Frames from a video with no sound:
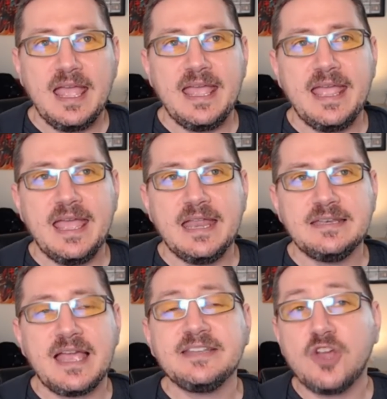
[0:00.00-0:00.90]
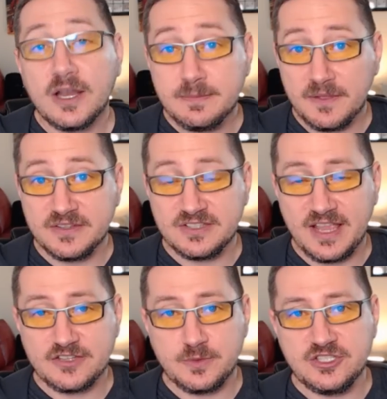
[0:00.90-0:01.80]
And I talked about this
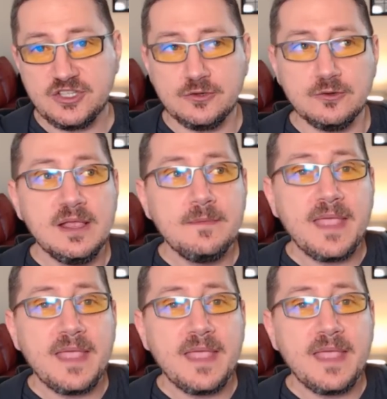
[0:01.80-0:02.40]
last week too,